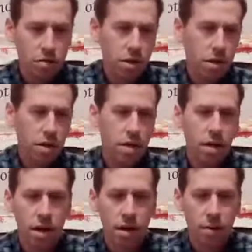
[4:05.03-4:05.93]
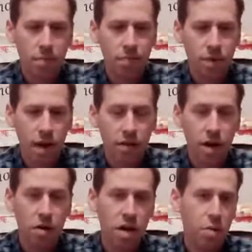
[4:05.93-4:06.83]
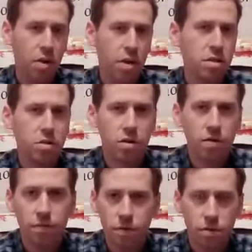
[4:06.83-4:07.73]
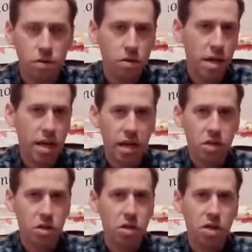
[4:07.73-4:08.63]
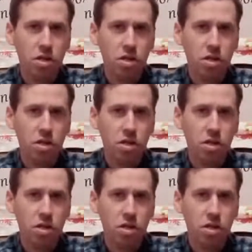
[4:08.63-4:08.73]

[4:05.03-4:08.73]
I thought, okay, well, let's sort of look at ancient Cush.